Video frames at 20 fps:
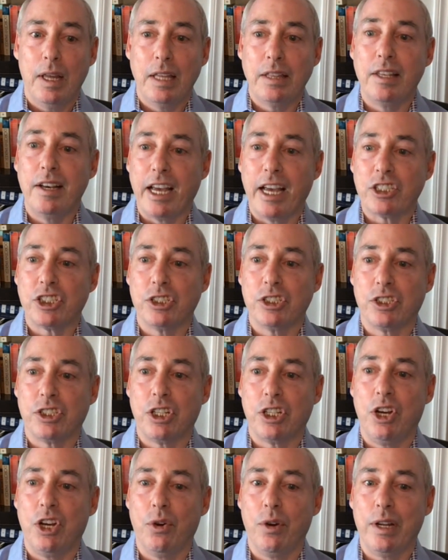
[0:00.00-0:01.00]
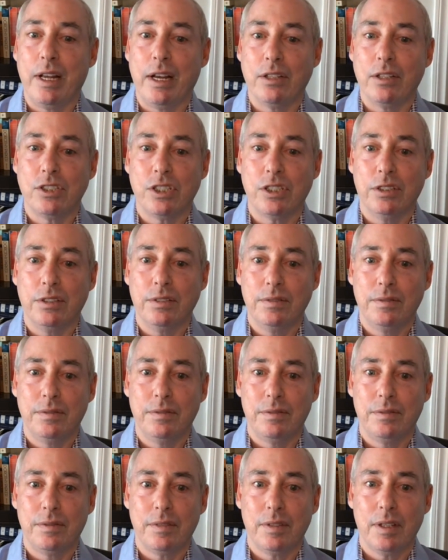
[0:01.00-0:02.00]
At the National Security Council,
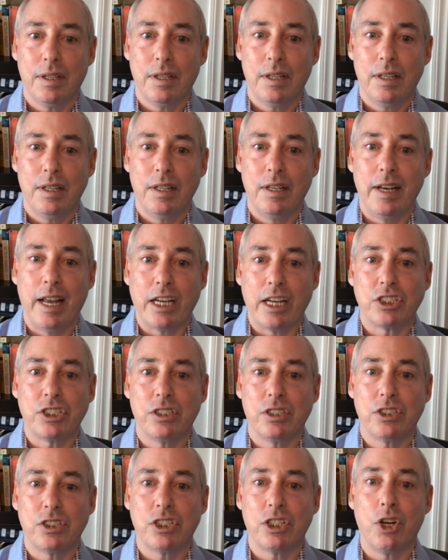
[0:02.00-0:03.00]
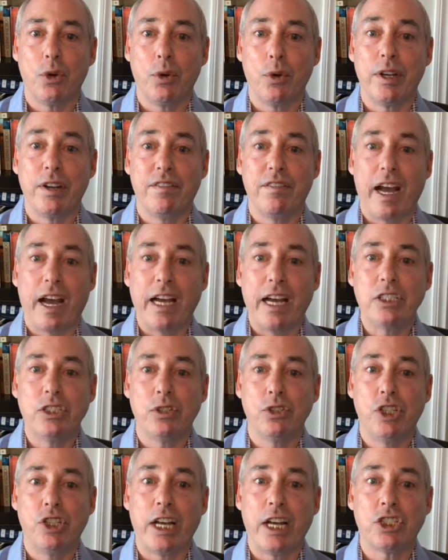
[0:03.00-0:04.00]
the National Security
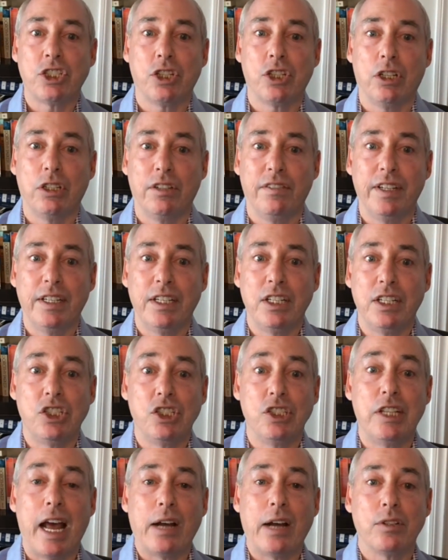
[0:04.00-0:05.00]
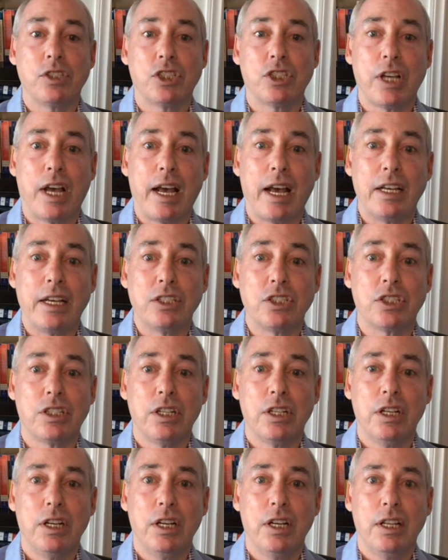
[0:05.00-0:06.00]
Advisor, Jake Sullivan, has
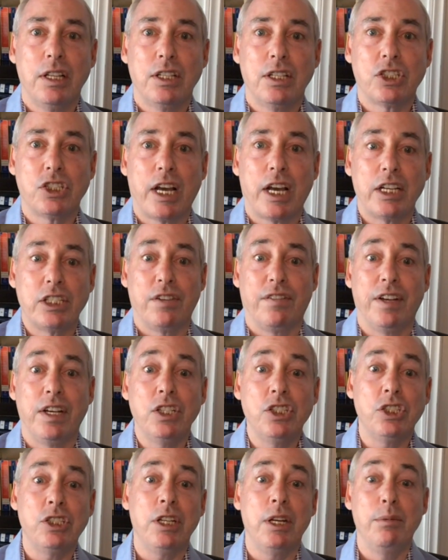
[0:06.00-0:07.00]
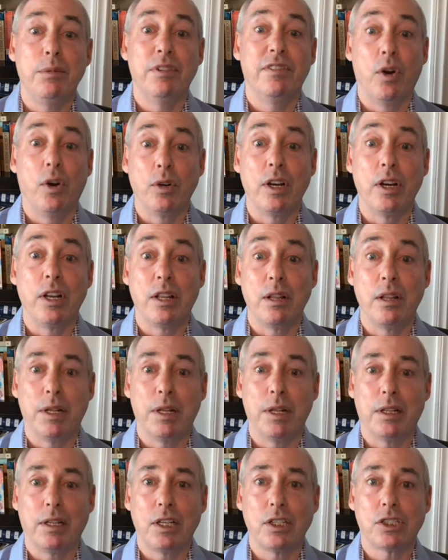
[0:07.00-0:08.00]
downsized the size of his team devoted to the
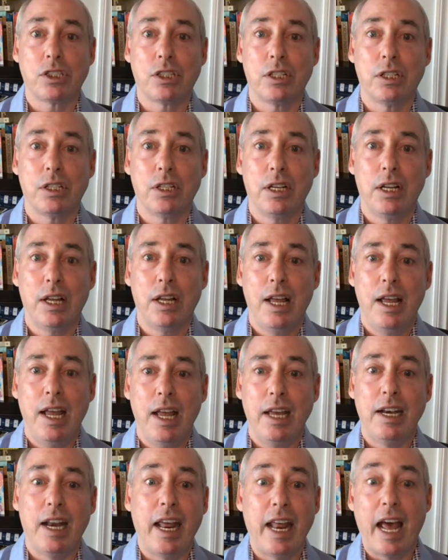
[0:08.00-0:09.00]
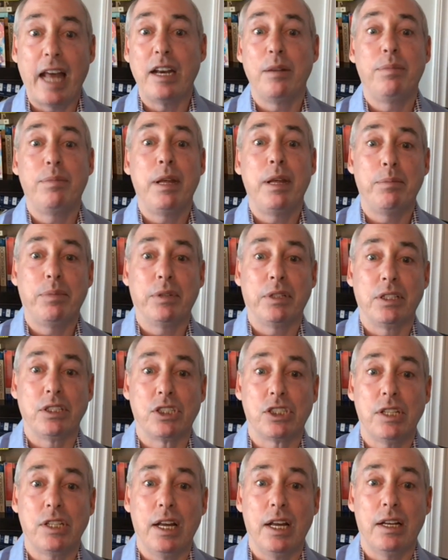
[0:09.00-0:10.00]
Middle East and added people
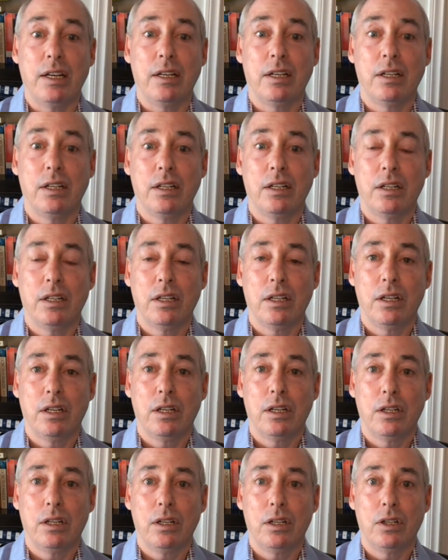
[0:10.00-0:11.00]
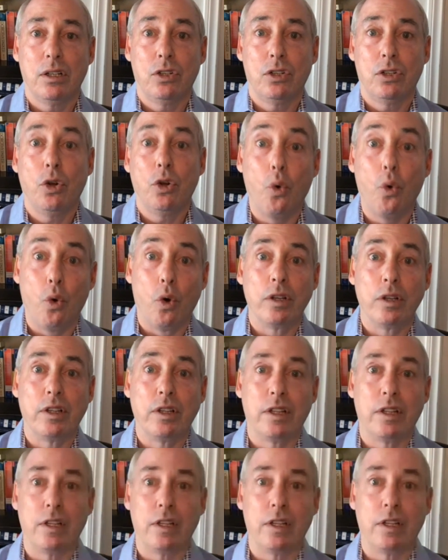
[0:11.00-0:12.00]
instead toward
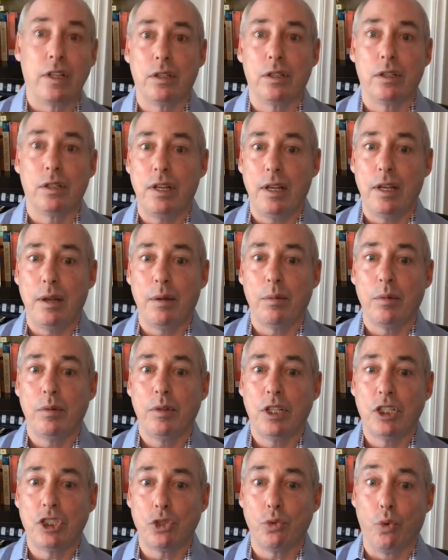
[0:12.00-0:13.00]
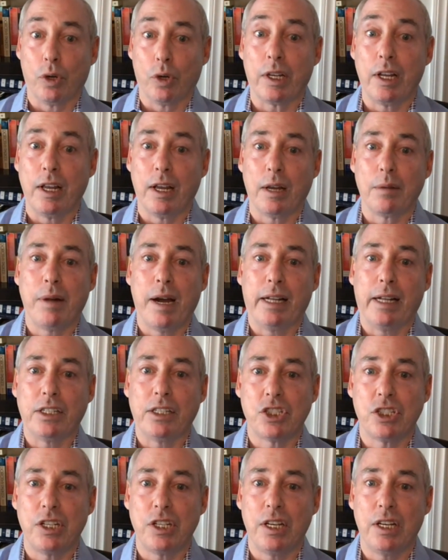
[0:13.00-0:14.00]
the team that's working on
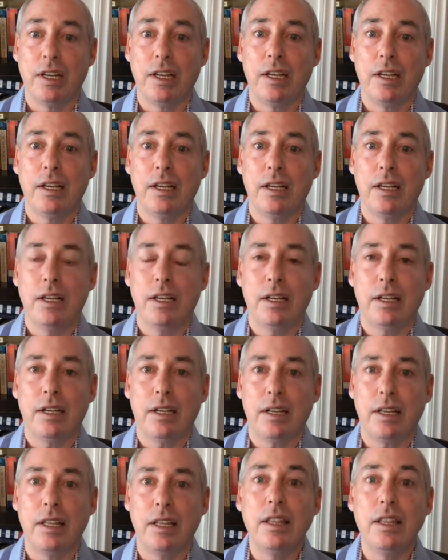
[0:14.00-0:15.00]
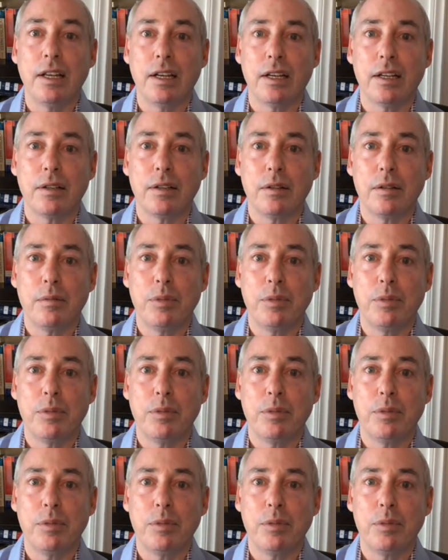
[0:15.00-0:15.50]
policy in the